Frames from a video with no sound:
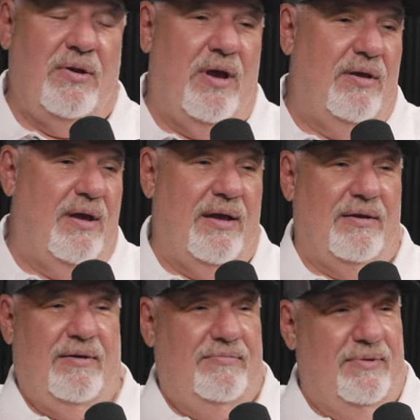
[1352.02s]
you know, uh,
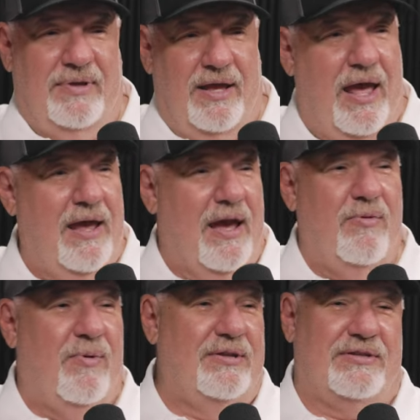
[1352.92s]
hey,
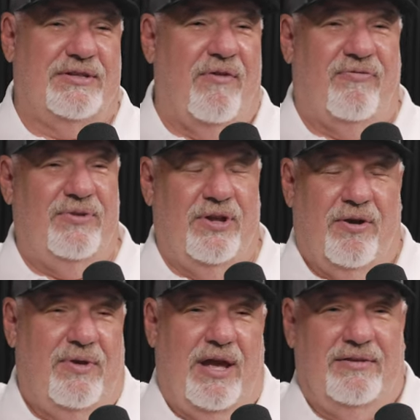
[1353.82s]
I want stuff, you
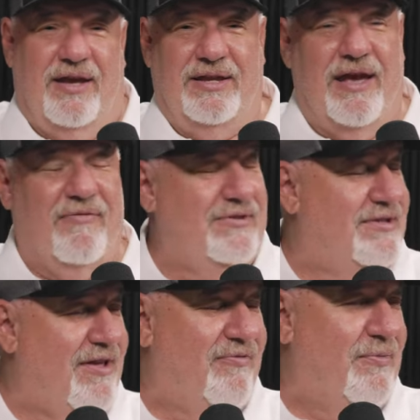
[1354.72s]
know, I like having
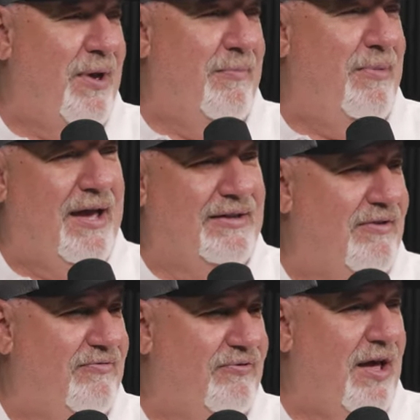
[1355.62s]
stuff in my bag
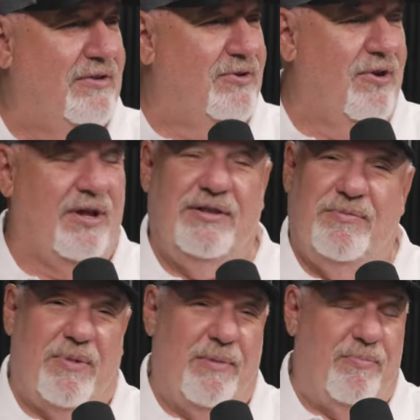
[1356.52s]
that flies good.
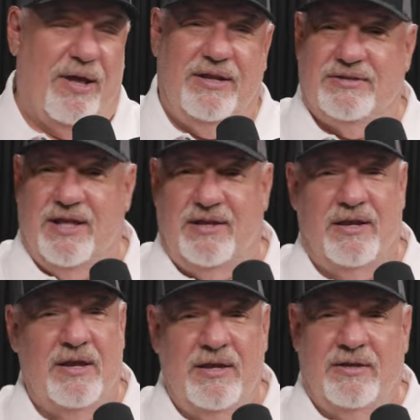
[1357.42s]
And my buddies that,
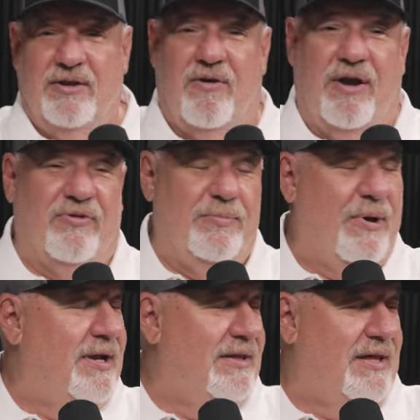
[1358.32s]
you know,
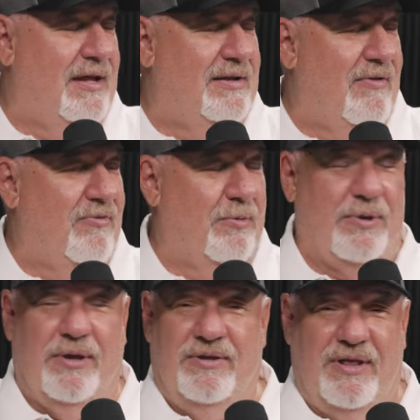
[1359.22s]
everybody that
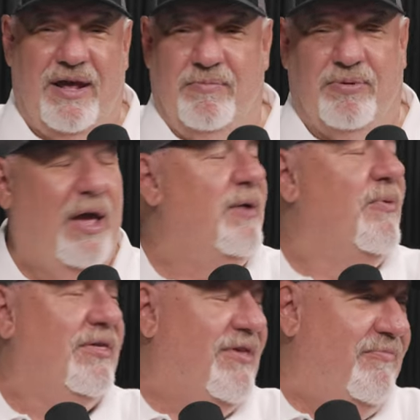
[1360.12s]
everybody that I play
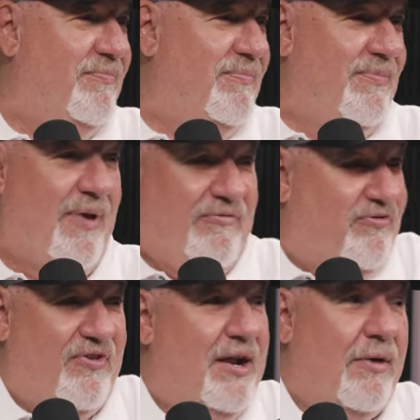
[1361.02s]
with, I I
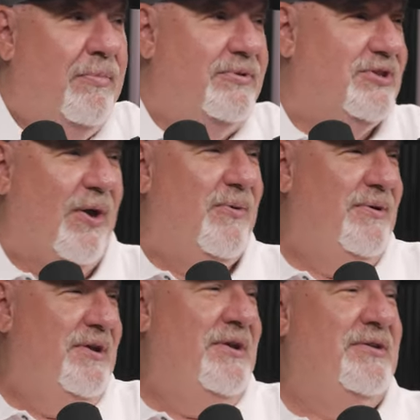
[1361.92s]
fit them.
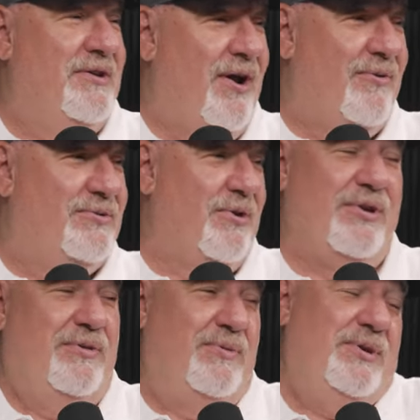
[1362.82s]
So, you know, so
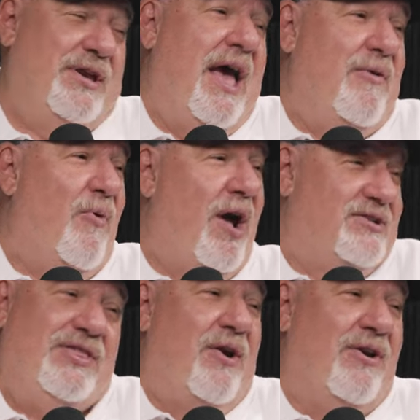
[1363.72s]
you, you kind of
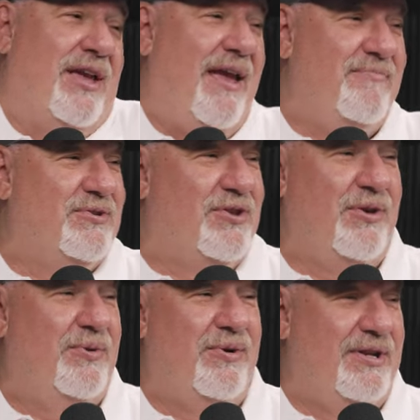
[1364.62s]
watch their games
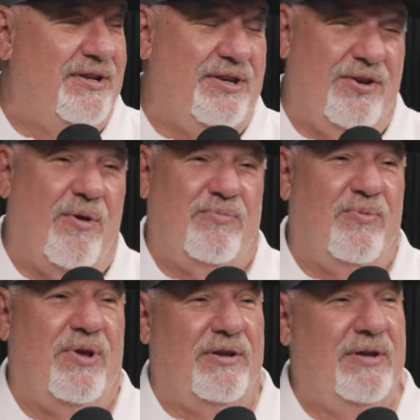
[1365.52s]
too, and you
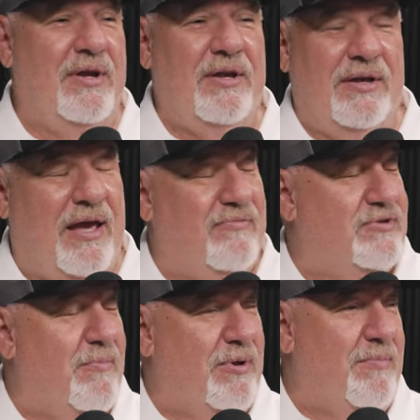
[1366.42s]
don't want to
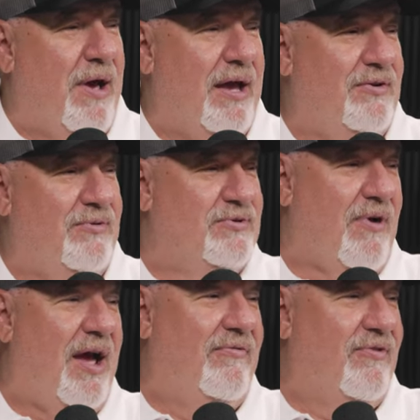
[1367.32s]
have somebody buy a new
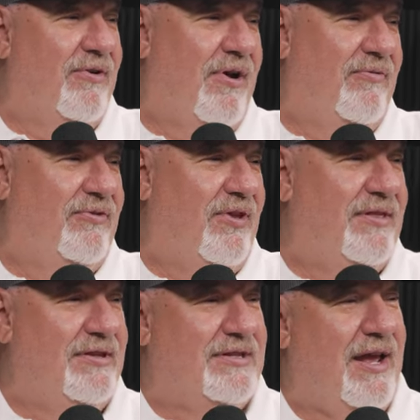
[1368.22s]
driver and all of a
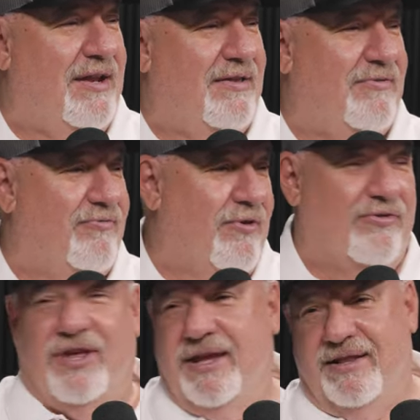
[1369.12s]
sudden they stand on the
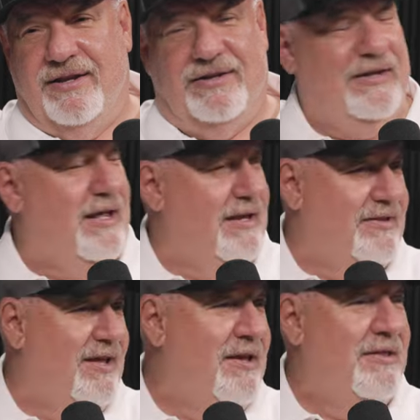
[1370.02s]
first tee and they hit
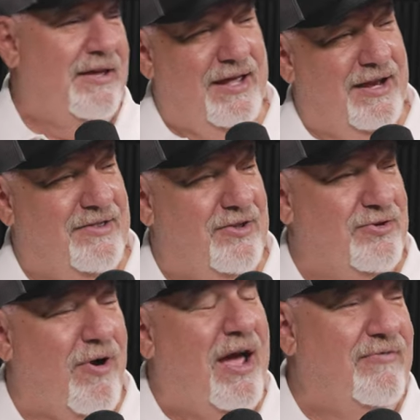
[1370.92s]
right. it, they hit it in the
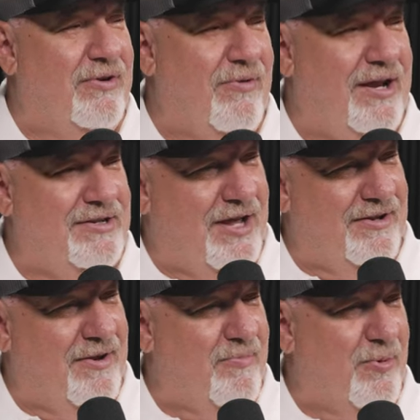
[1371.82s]
driving range
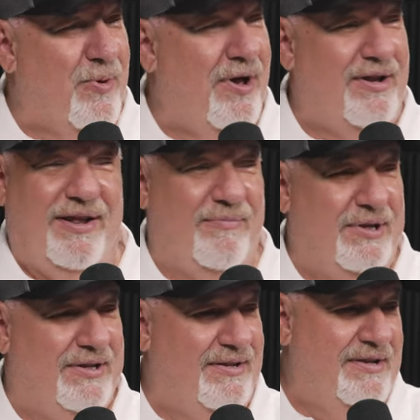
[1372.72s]
on number one. I
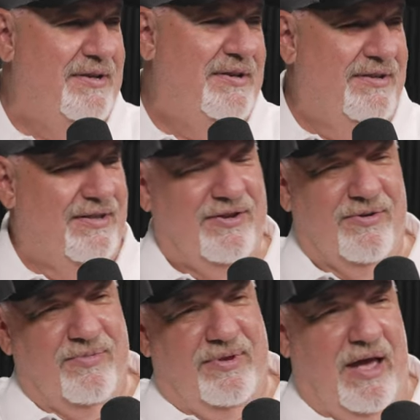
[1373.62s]
mean, you
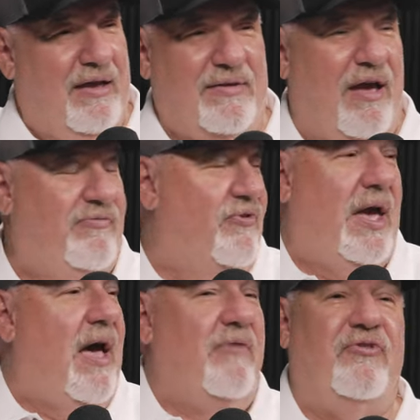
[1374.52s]
know, I, I
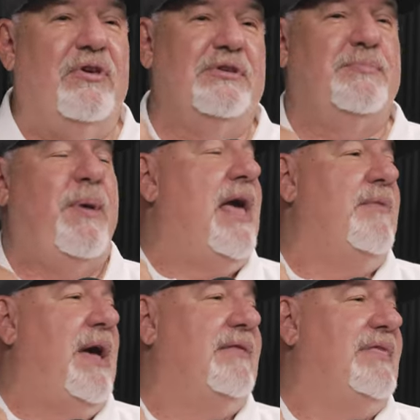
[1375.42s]
feel I feel as
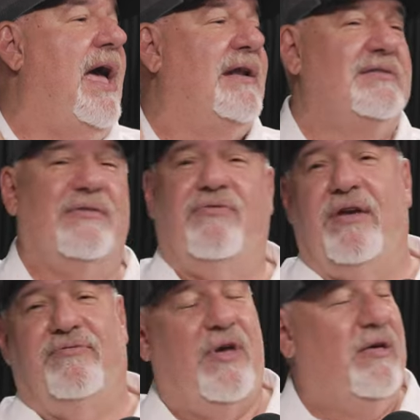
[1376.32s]
bad about that as if
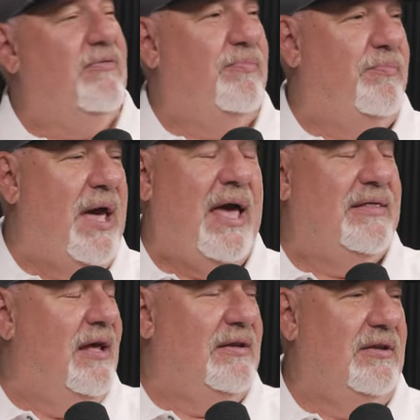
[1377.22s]
I felt
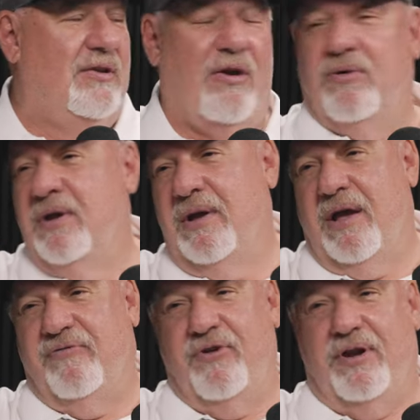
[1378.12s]
bad that you know
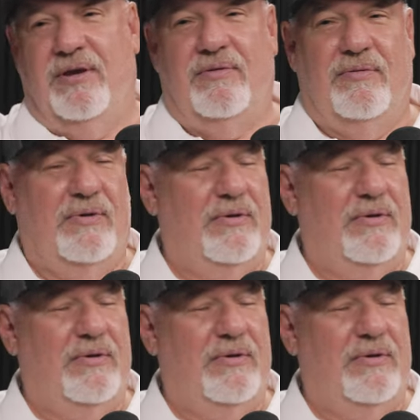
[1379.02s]
I fit a